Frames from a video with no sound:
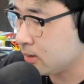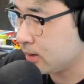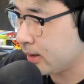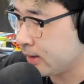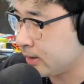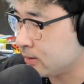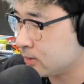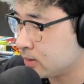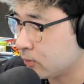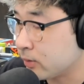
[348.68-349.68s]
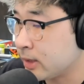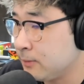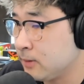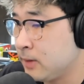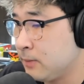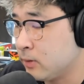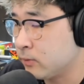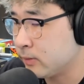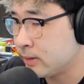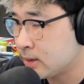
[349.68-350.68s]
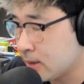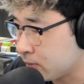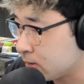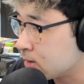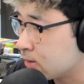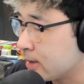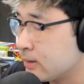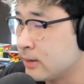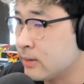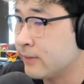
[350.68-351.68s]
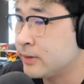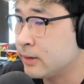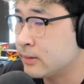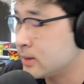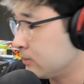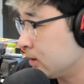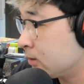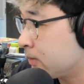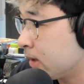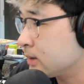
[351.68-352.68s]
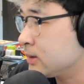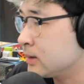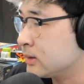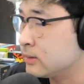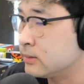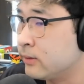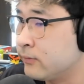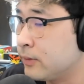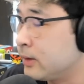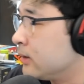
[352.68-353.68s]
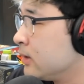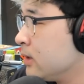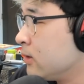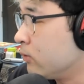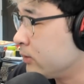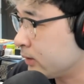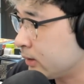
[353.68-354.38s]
And so we're keeping Peepo and Winry separate so that they don't have to share the same litter box, just to avoid Winry